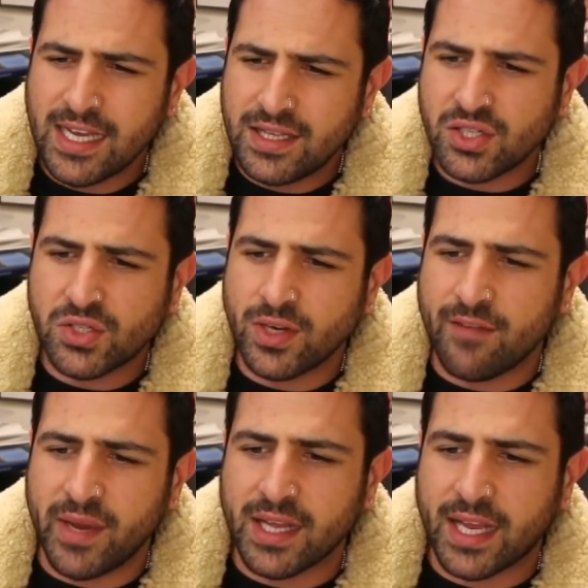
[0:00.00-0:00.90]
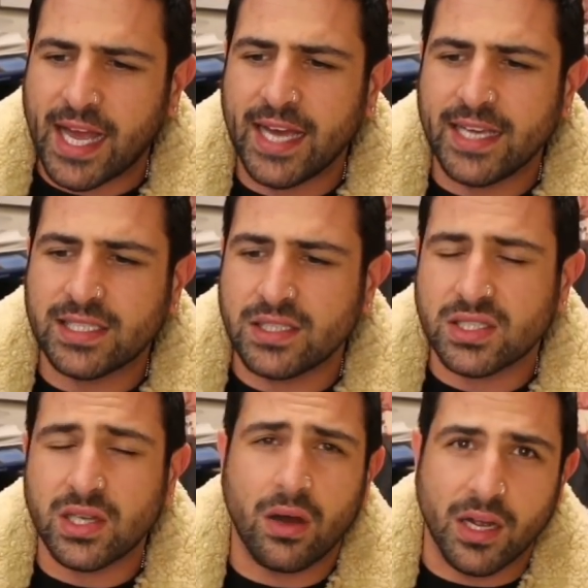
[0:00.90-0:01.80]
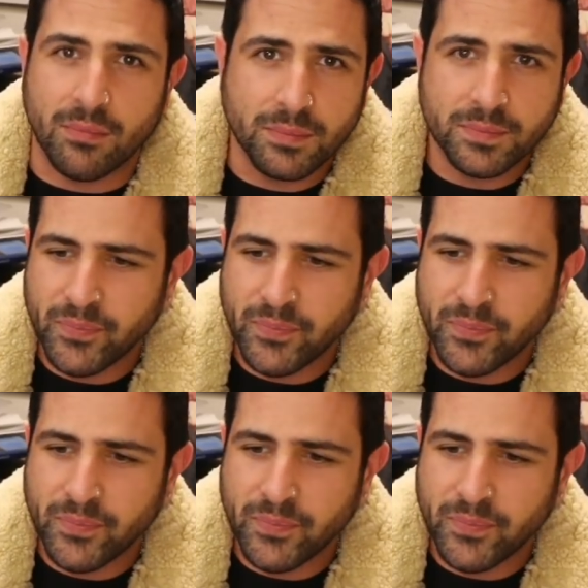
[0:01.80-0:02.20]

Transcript: this should have been the case this time.